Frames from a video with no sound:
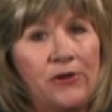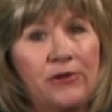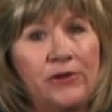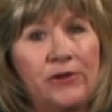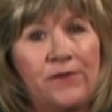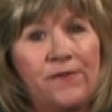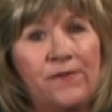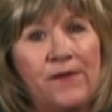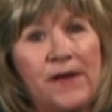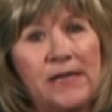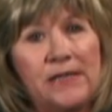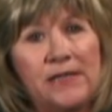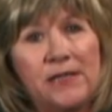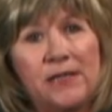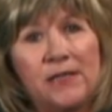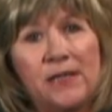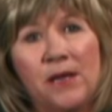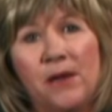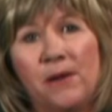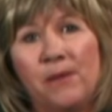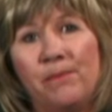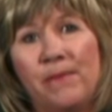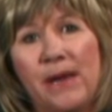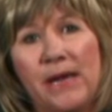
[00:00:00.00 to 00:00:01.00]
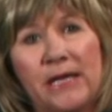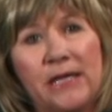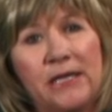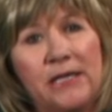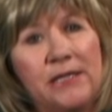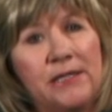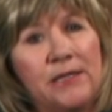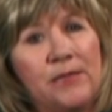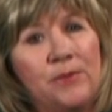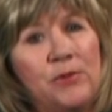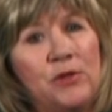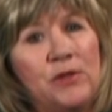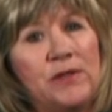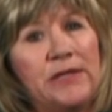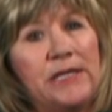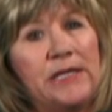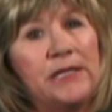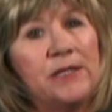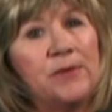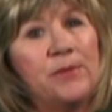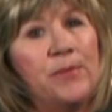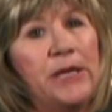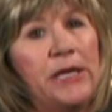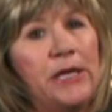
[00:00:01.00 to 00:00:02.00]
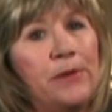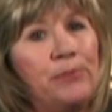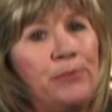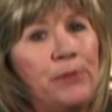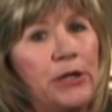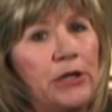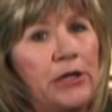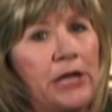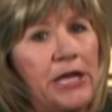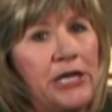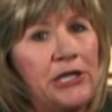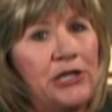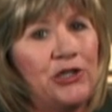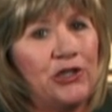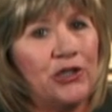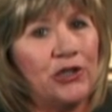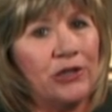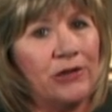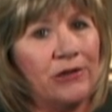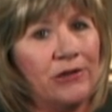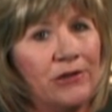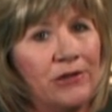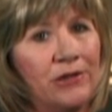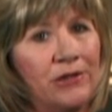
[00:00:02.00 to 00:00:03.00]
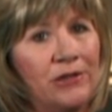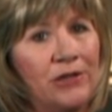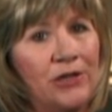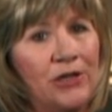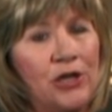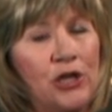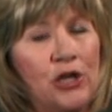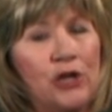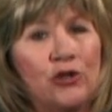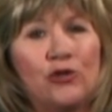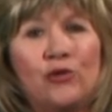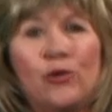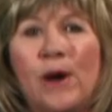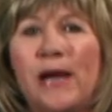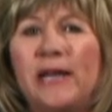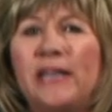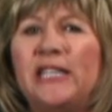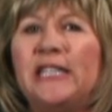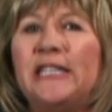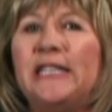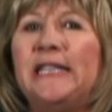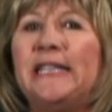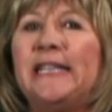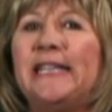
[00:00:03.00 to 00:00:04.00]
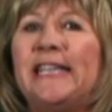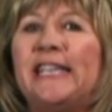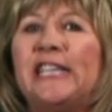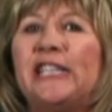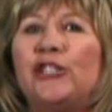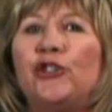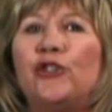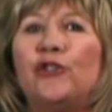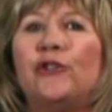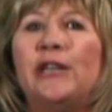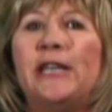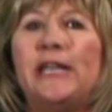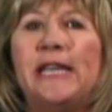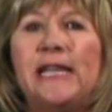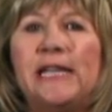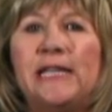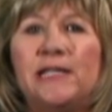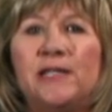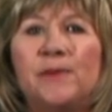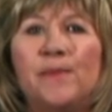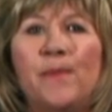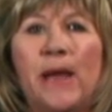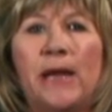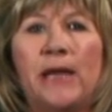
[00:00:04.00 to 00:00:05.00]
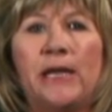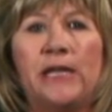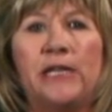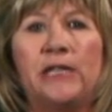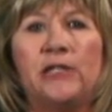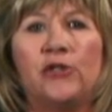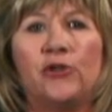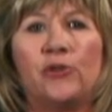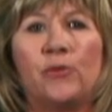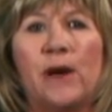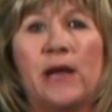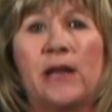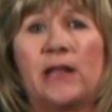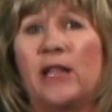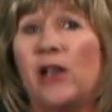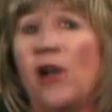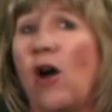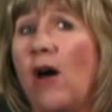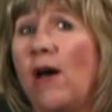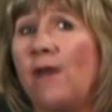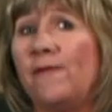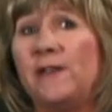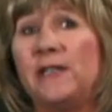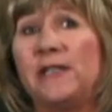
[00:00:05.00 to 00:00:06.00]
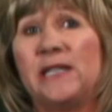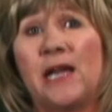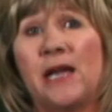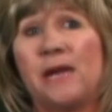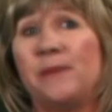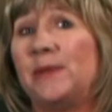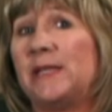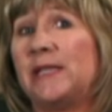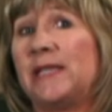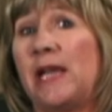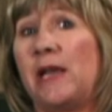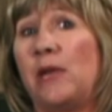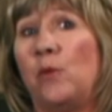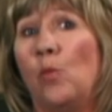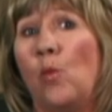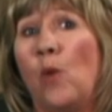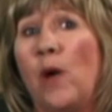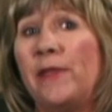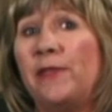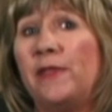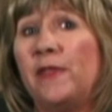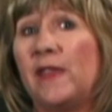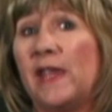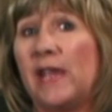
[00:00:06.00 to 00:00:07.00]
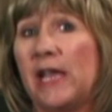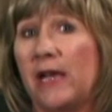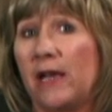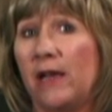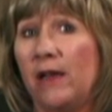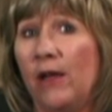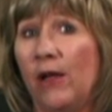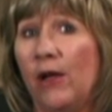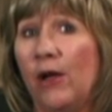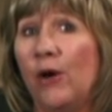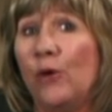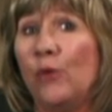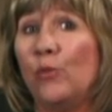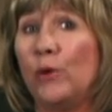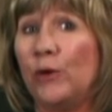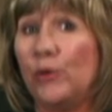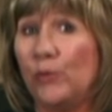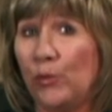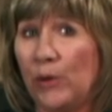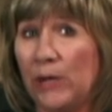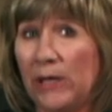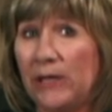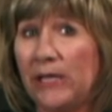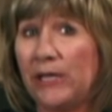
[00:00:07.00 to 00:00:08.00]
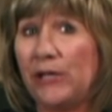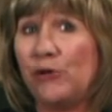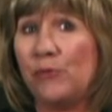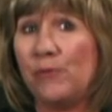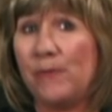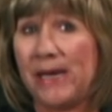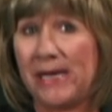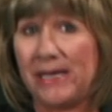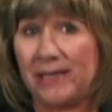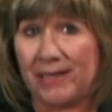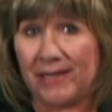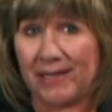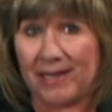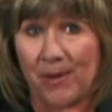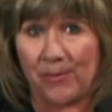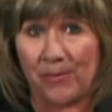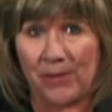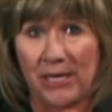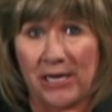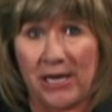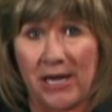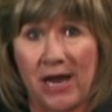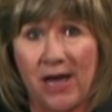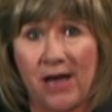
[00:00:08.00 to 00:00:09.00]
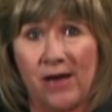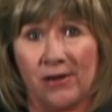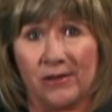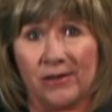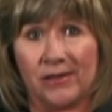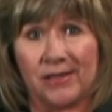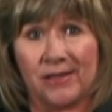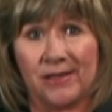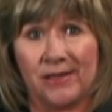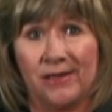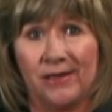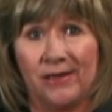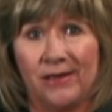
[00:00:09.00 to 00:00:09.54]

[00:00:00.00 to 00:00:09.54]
defense mechanism you see is manipulation. Trying to get your needs met indirectly, oftentimes saying one thing when really you mean something else.